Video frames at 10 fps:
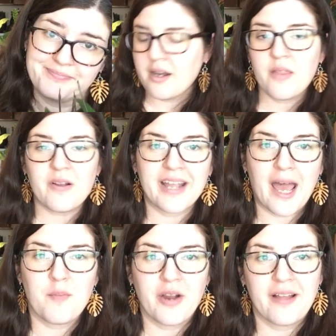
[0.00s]
Another
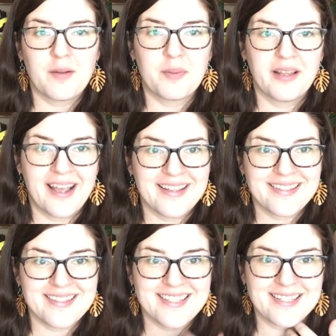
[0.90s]
Gabriella
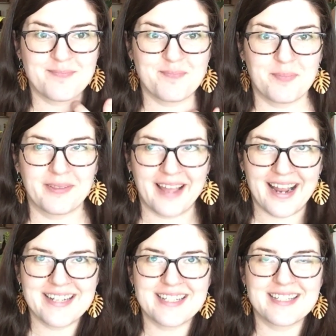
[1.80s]
Plants
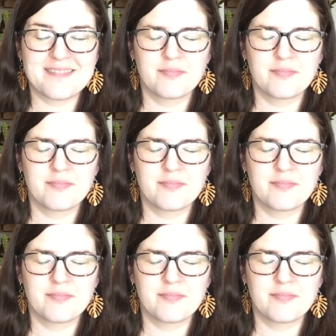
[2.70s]
plant